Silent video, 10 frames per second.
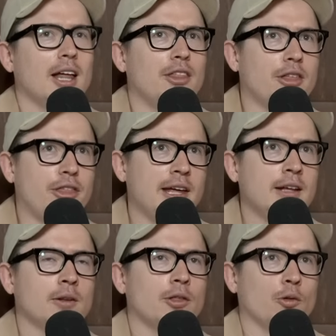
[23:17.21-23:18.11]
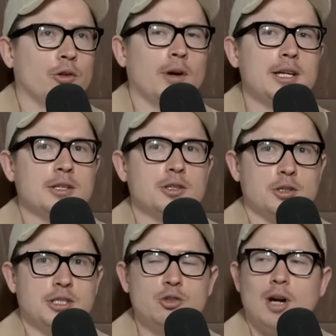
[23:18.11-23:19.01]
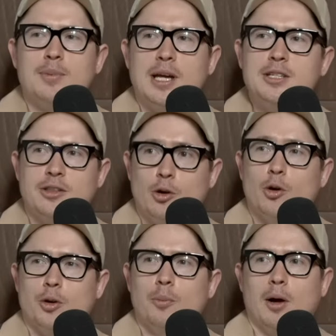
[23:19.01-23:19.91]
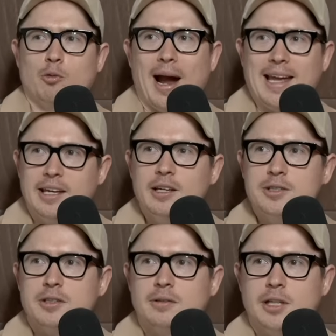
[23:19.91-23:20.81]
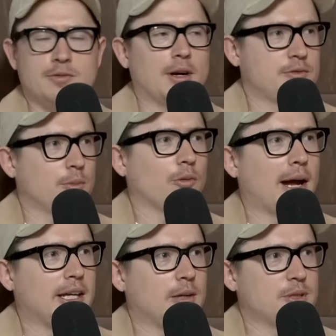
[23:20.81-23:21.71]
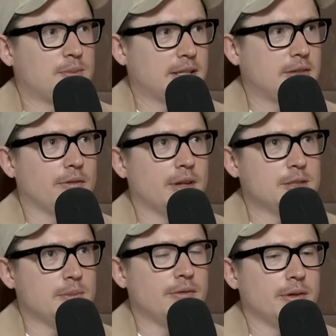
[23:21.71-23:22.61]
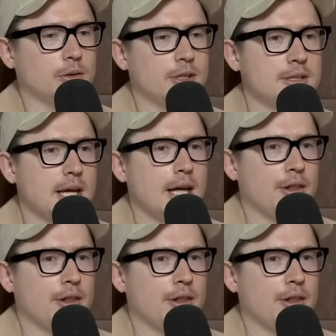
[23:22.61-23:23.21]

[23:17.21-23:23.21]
The thing, the, the reason, so Sid Draper, he's third on my rankings as far as from a ranking perspective of these midfielders.